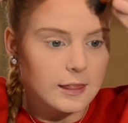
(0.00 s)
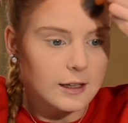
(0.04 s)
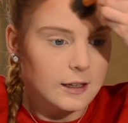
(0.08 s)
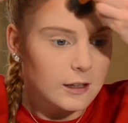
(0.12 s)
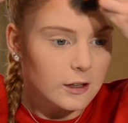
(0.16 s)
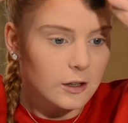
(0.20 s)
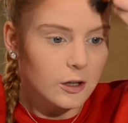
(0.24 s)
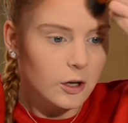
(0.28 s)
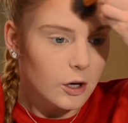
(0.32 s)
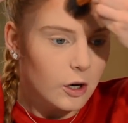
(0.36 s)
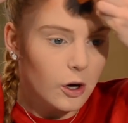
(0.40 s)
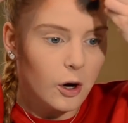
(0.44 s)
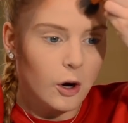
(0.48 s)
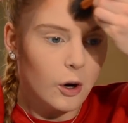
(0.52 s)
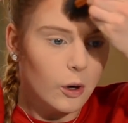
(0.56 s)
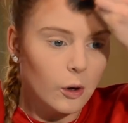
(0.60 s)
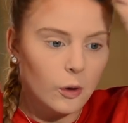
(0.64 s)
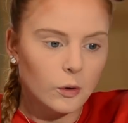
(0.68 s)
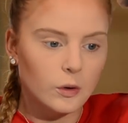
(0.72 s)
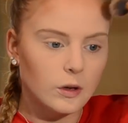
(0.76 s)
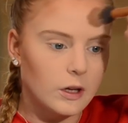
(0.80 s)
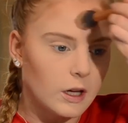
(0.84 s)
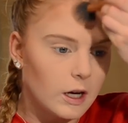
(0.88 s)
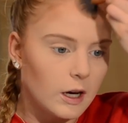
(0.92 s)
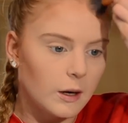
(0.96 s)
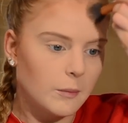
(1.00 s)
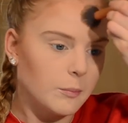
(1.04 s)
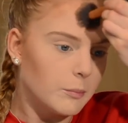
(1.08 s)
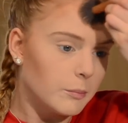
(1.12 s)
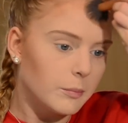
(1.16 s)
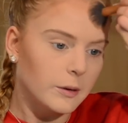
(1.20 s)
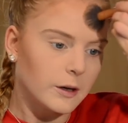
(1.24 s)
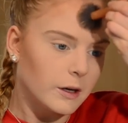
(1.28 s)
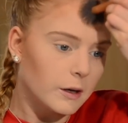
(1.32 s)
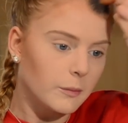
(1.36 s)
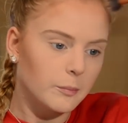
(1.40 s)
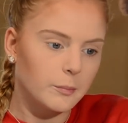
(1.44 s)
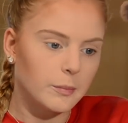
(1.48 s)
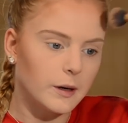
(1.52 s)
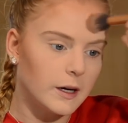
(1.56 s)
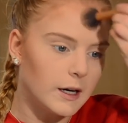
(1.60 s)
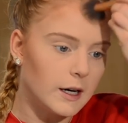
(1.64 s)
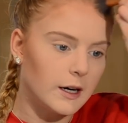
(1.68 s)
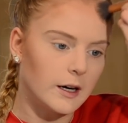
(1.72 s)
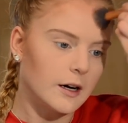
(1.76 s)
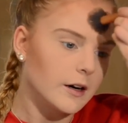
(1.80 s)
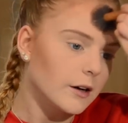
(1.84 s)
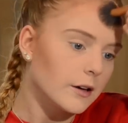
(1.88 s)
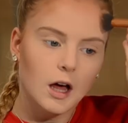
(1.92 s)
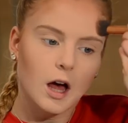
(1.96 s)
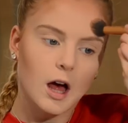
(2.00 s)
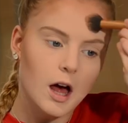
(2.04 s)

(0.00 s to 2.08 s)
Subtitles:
the whole upper part